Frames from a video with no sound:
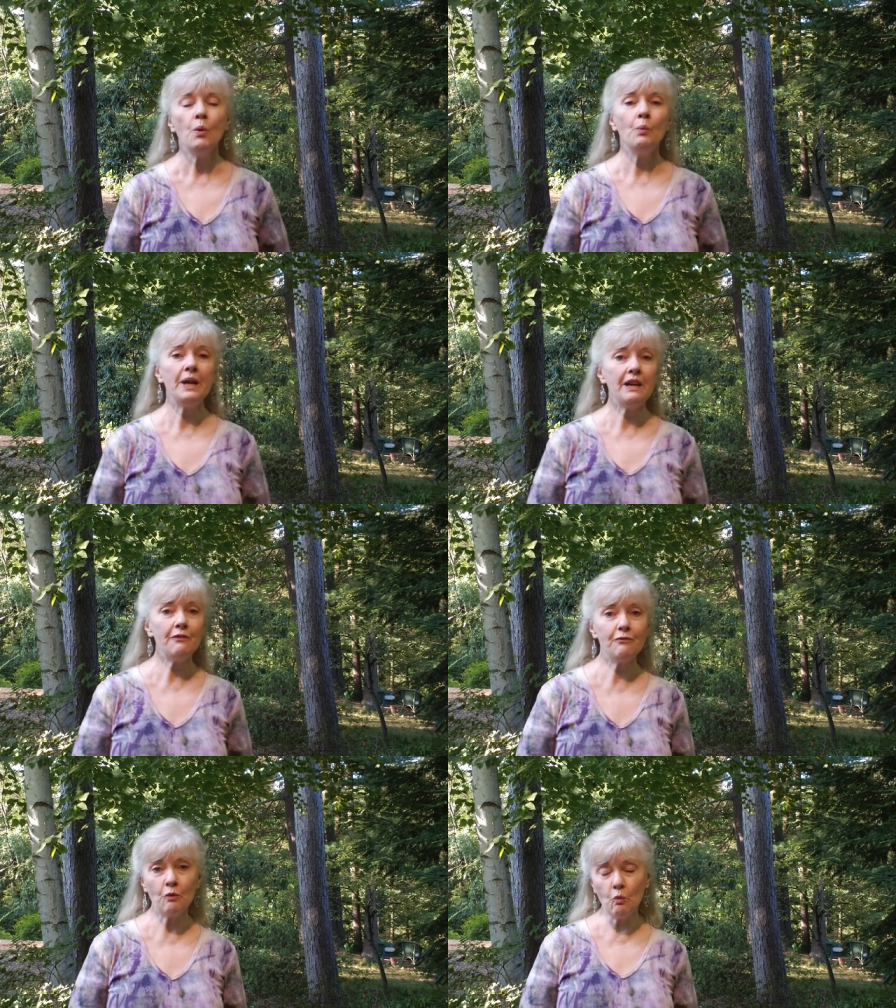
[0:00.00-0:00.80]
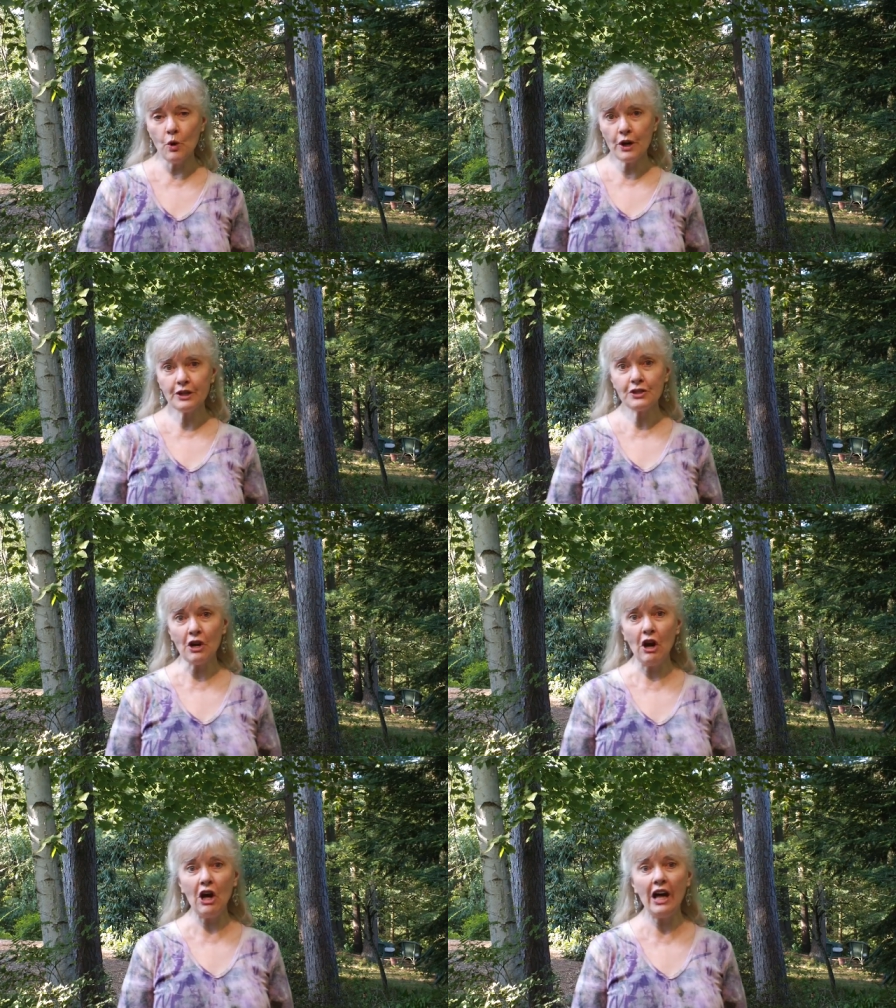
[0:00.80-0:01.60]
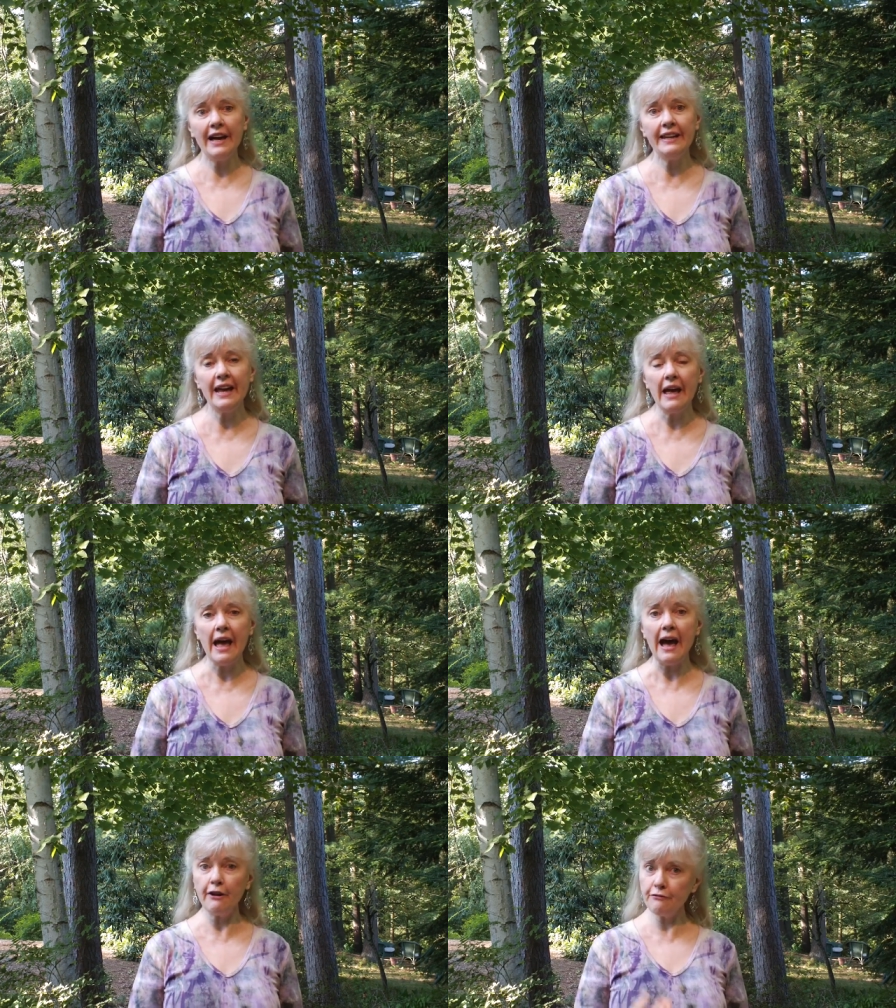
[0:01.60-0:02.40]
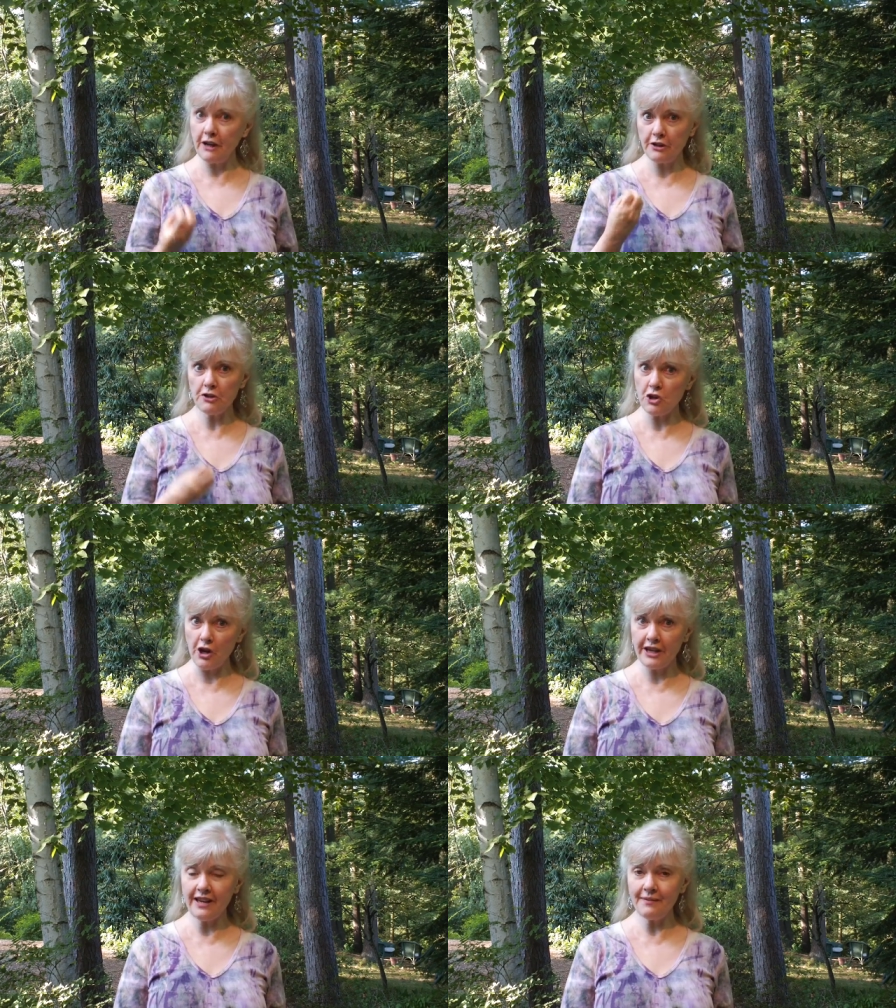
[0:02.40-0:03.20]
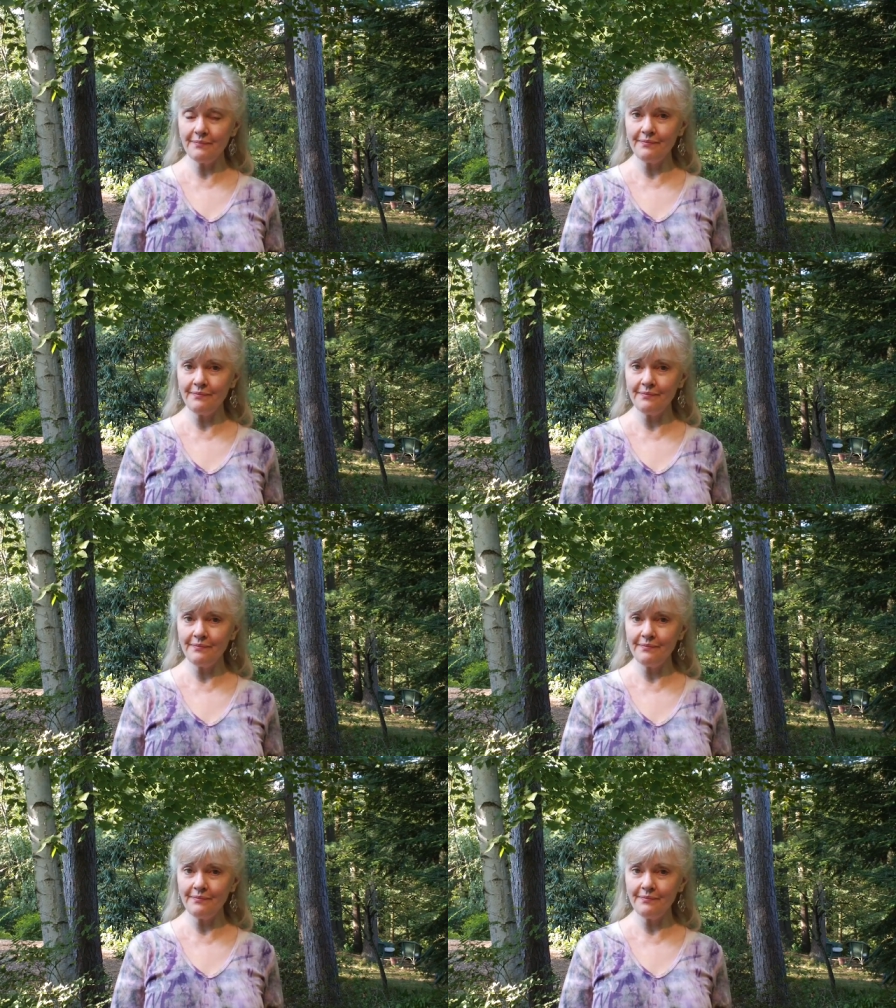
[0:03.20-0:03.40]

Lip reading: We've worked on how to find our target,